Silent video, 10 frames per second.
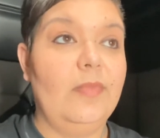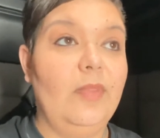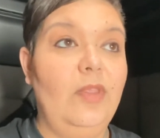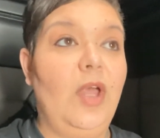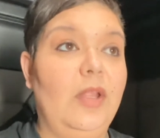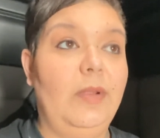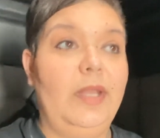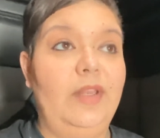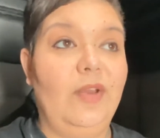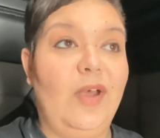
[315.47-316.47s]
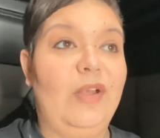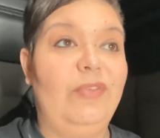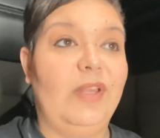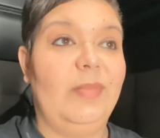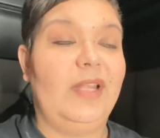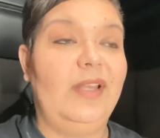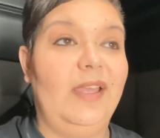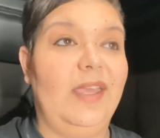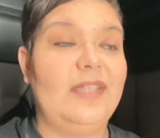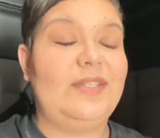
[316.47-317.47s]
Y'all already know how I feel about
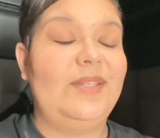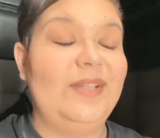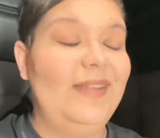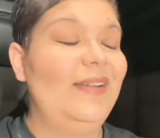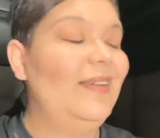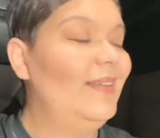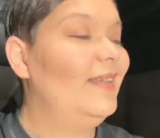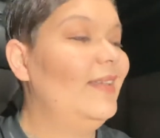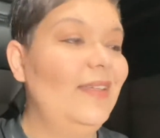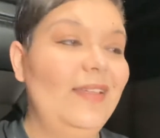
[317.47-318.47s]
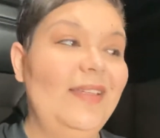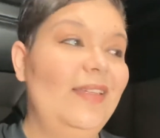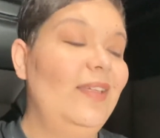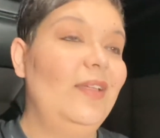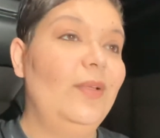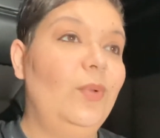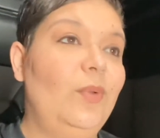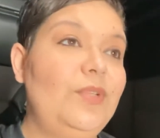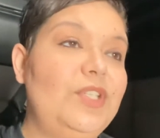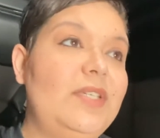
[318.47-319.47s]
Lancaster.
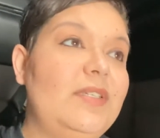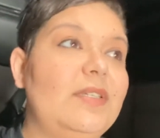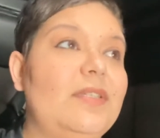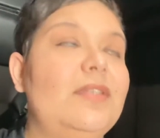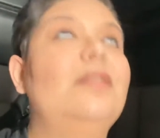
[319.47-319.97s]
Ooh, Jesus.